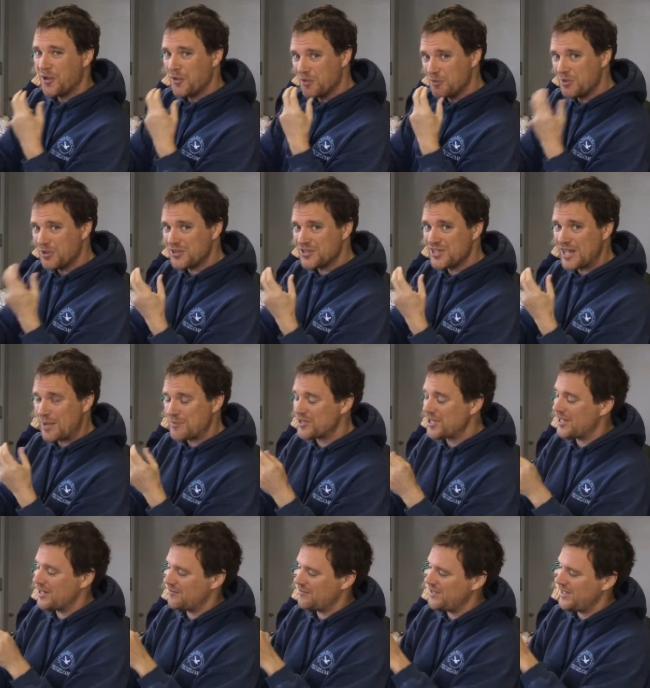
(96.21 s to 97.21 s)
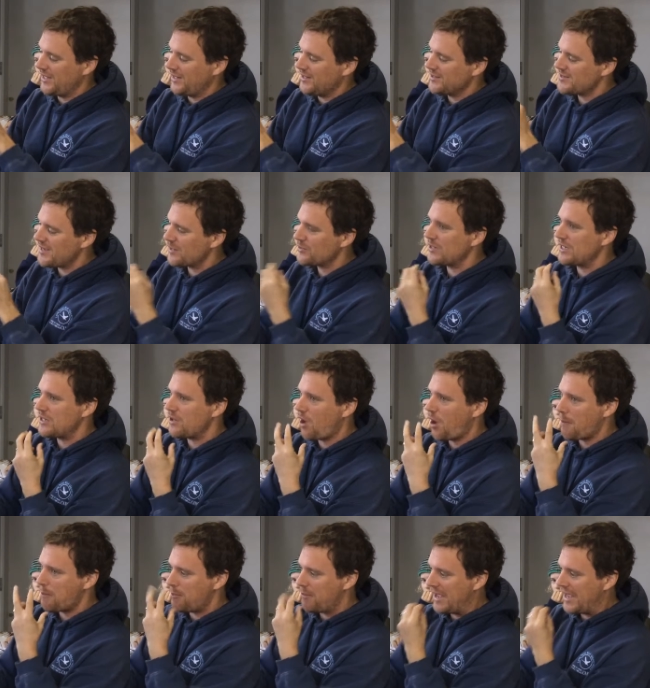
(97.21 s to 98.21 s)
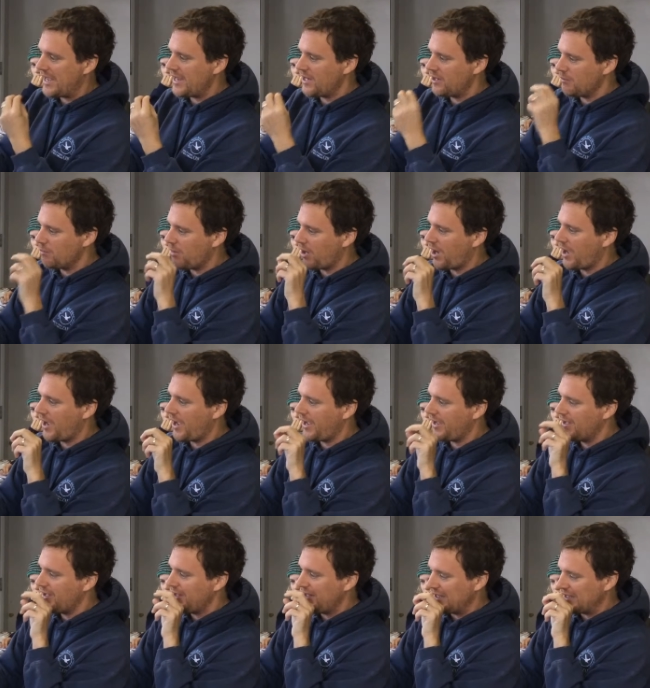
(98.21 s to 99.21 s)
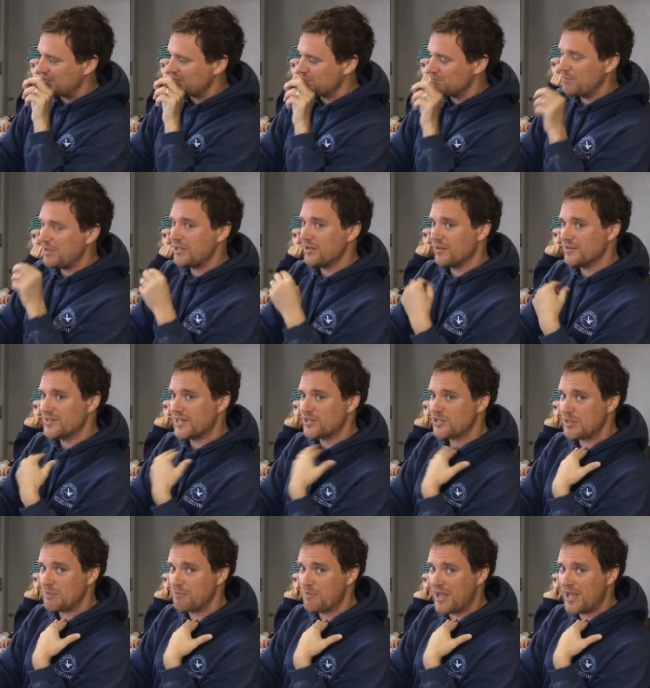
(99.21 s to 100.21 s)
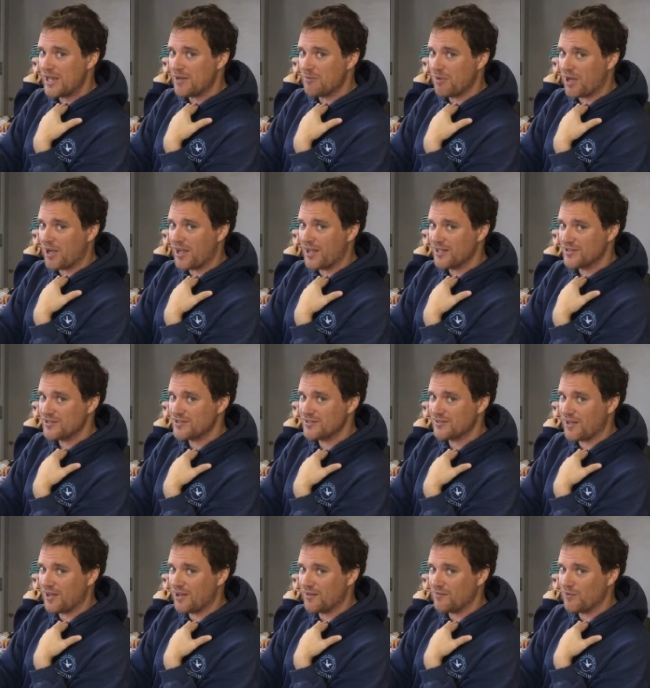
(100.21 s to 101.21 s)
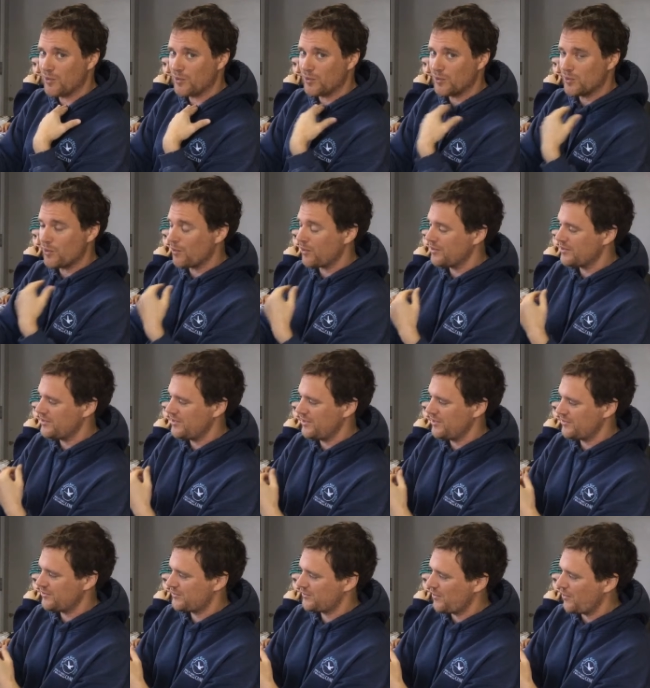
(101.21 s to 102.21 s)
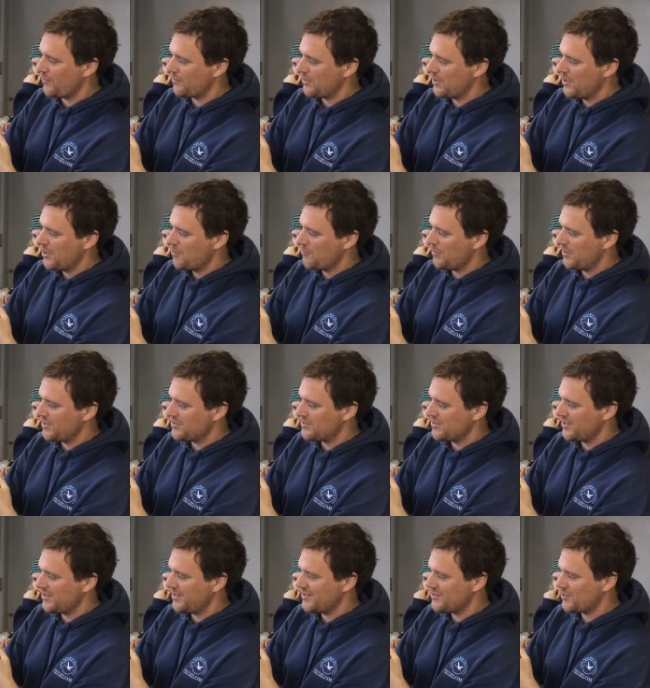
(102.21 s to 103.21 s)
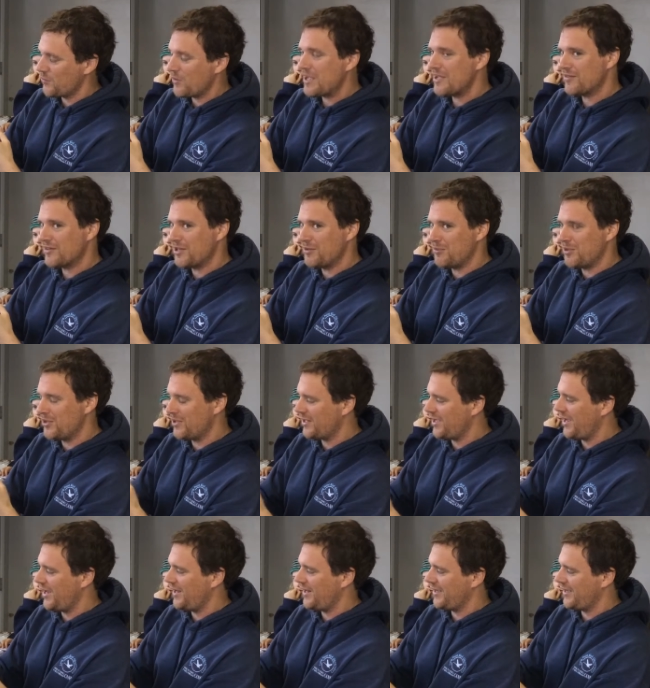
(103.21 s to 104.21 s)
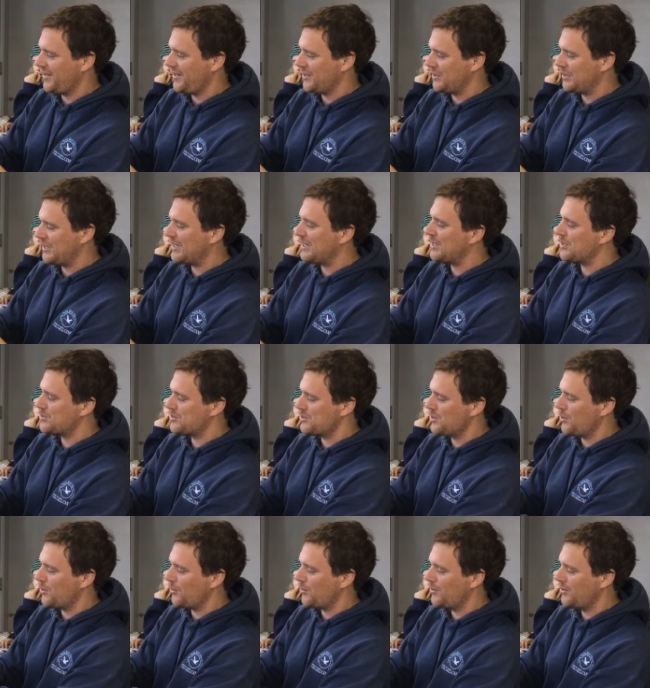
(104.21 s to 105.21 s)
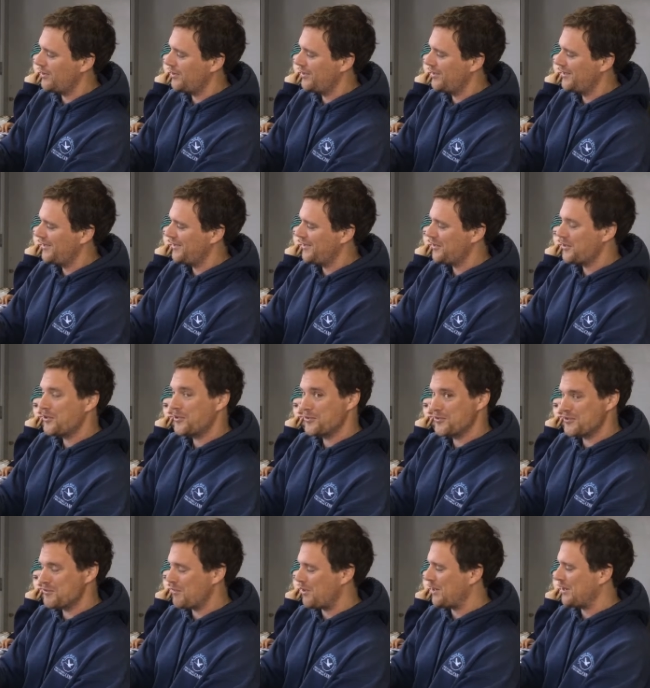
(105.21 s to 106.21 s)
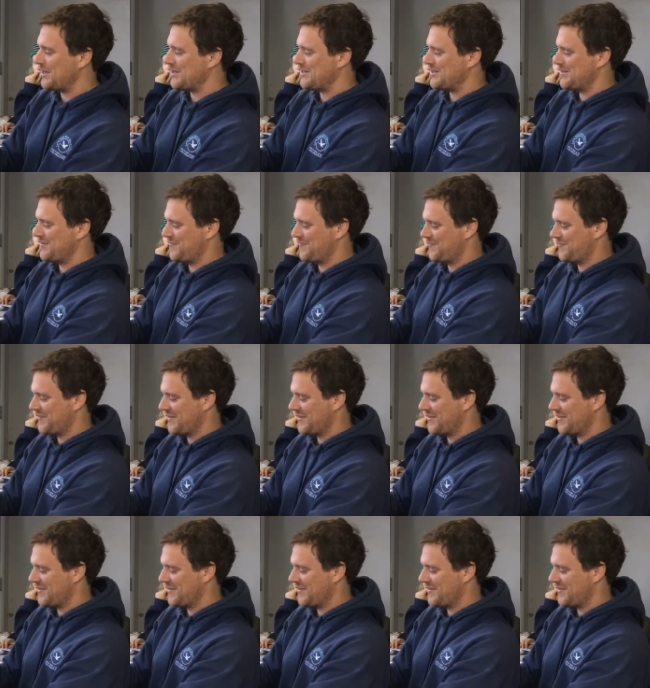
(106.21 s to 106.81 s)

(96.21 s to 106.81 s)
The bill snap's kind of neat. It's actually not made by its bill. It's actually made by its vocal cords in its throat. But it's a way of communicating and letting us know who's the boss.